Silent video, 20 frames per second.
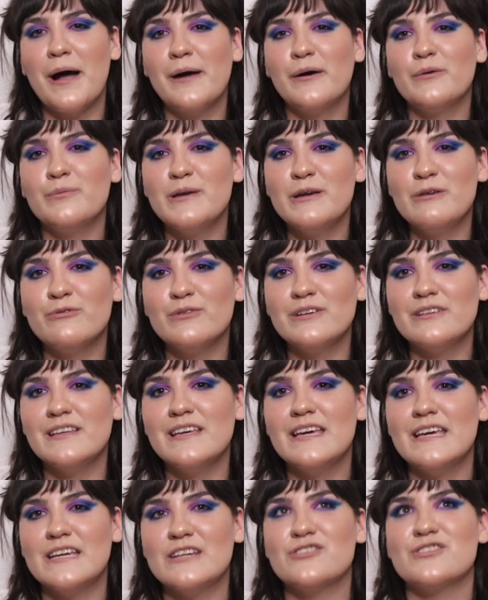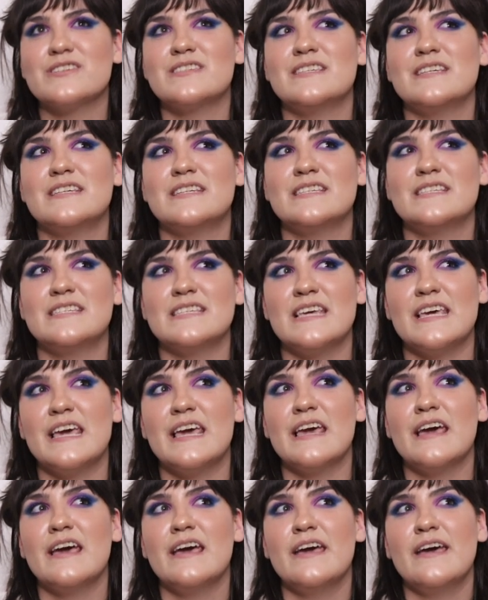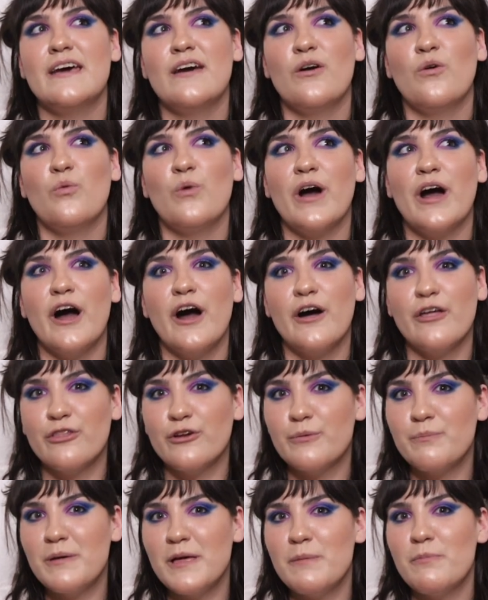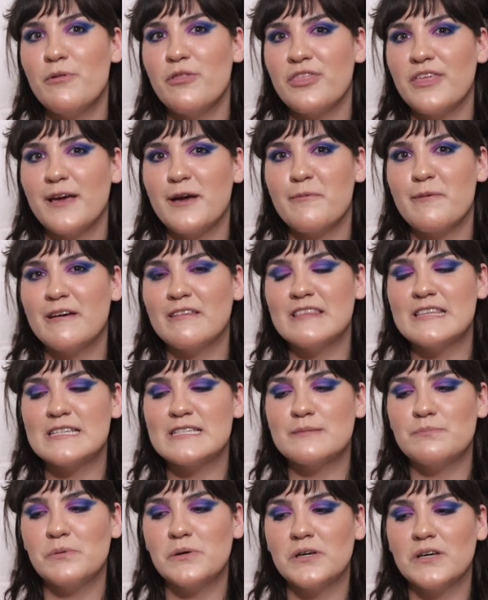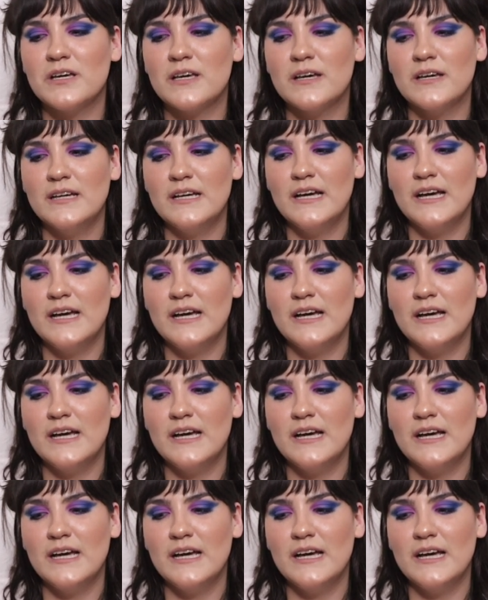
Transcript: I'll be really interested to see what other people think about this book,